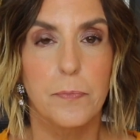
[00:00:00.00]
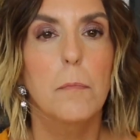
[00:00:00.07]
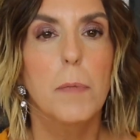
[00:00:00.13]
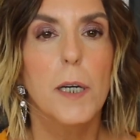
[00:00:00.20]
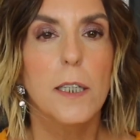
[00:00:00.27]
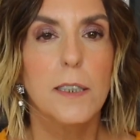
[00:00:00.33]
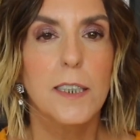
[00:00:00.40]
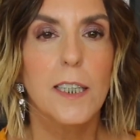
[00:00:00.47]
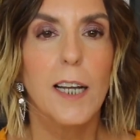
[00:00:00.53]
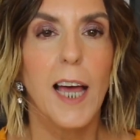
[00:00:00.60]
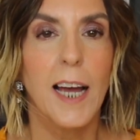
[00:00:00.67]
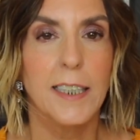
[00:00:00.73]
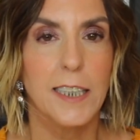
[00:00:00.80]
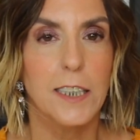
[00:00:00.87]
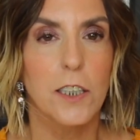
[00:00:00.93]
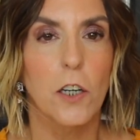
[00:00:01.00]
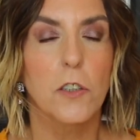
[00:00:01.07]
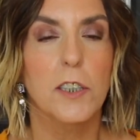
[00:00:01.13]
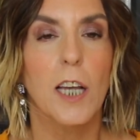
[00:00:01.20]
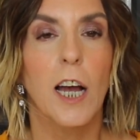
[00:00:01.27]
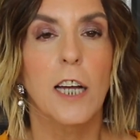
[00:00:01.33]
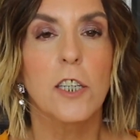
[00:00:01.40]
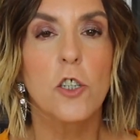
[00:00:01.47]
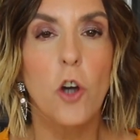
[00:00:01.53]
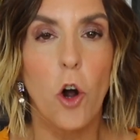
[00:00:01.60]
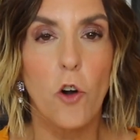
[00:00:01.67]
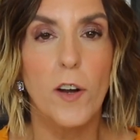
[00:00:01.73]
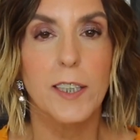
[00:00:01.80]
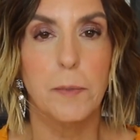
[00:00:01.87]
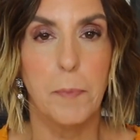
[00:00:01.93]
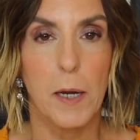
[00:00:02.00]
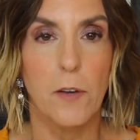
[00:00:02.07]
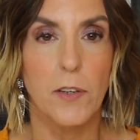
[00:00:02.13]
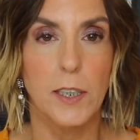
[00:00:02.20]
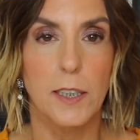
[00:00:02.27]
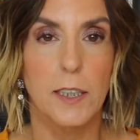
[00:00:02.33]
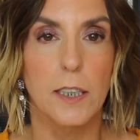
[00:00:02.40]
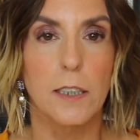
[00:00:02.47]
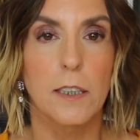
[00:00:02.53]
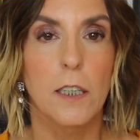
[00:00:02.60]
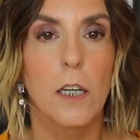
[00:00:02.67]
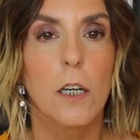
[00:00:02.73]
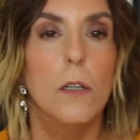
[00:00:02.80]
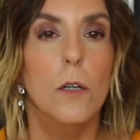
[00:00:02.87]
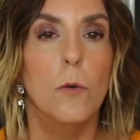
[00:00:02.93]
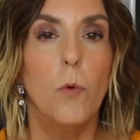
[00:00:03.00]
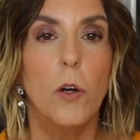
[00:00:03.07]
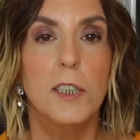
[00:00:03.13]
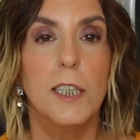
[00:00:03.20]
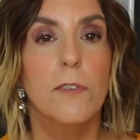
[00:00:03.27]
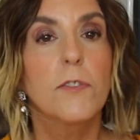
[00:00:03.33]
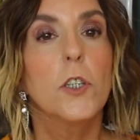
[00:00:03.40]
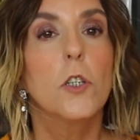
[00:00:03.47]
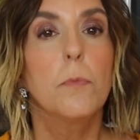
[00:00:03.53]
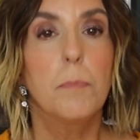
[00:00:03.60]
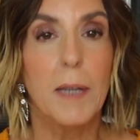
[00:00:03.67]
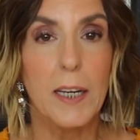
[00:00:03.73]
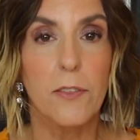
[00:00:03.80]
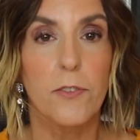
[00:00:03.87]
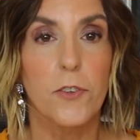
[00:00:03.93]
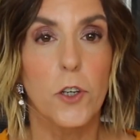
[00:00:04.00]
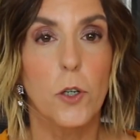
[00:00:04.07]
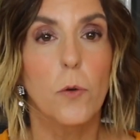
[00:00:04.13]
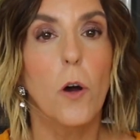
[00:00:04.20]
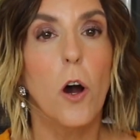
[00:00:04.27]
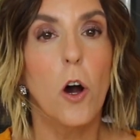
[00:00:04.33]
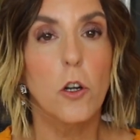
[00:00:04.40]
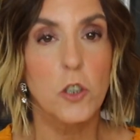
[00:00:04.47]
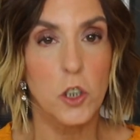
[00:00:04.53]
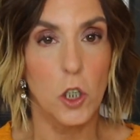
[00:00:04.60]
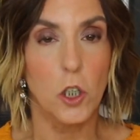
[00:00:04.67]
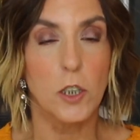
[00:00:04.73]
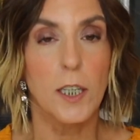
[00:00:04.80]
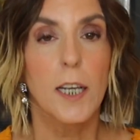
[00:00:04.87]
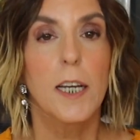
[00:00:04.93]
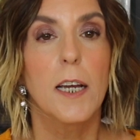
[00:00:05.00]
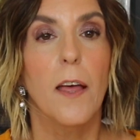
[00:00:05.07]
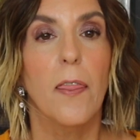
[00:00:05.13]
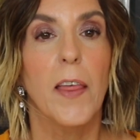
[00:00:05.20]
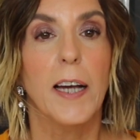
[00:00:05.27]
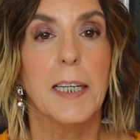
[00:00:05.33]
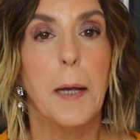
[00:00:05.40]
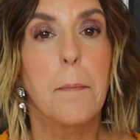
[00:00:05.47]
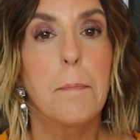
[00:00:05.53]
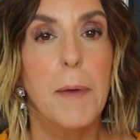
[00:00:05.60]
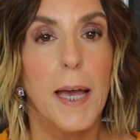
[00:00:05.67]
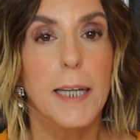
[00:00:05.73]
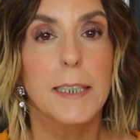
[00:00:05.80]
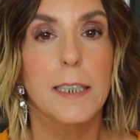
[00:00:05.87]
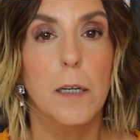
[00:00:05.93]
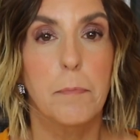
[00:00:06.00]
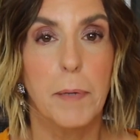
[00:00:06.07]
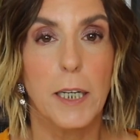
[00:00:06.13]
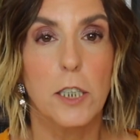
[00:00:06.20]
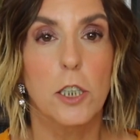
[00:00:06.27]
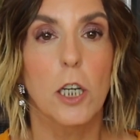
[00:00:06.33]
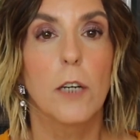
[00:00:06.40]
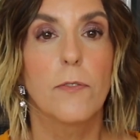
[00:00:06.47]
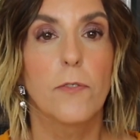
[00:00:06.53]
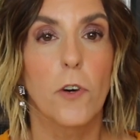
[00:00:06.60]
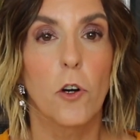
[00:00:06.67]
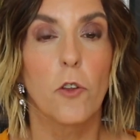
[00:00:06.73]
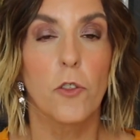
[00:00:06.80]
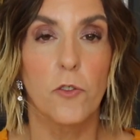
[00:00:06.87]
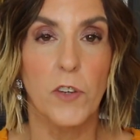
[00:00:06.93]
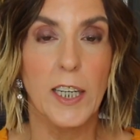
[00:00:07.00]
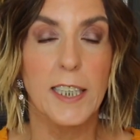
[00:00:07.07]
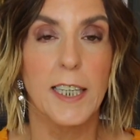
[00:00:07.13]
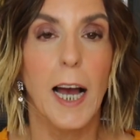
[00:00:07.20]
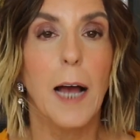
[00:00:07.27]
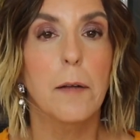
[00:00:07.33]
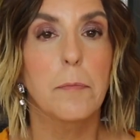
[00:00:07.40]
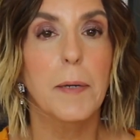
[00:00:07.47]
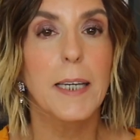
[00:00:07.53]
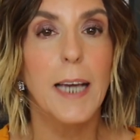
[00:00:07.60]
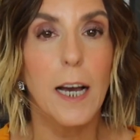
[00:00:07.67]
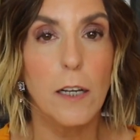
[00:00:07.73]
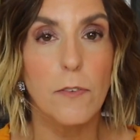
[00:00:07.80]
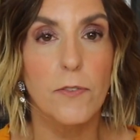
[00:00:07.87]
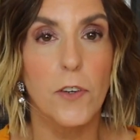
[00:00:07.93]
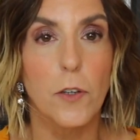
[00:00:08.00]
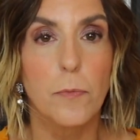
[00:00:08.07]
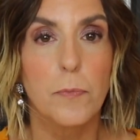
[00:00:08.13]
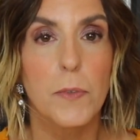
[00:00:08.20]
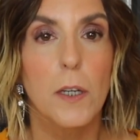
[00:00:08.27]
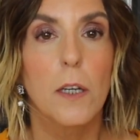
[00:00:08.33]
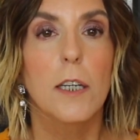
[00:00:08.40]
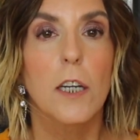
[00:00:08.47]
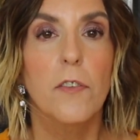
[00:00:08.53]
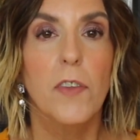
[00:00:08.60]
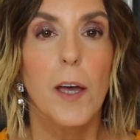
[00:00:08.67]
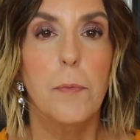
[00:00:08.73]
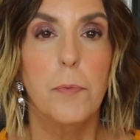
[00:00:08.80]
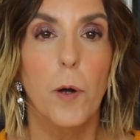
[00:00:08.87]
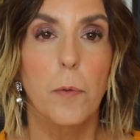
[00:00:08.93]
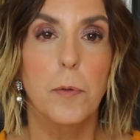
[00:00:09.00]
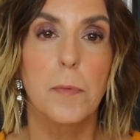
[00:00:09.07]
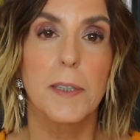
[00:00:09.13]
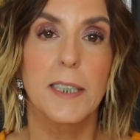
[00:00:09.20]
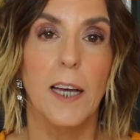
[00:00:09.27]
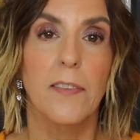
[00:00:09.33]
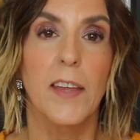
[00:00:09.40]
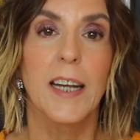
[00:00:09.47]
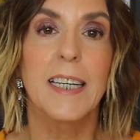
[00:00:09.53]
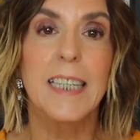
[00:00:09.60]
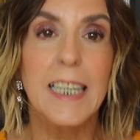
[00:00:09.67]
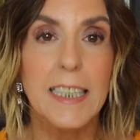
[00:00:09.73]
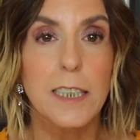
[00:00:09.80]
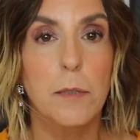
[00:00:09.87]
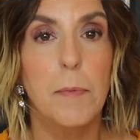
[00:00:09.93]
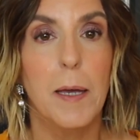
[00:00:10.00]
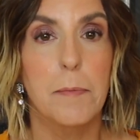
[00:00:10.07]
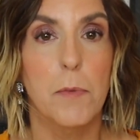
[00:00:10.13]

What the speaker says: Personal anecdotes are your experiences. What have you been through or done that can paint a picture for the reader and be helpful? If their problem is that they need to make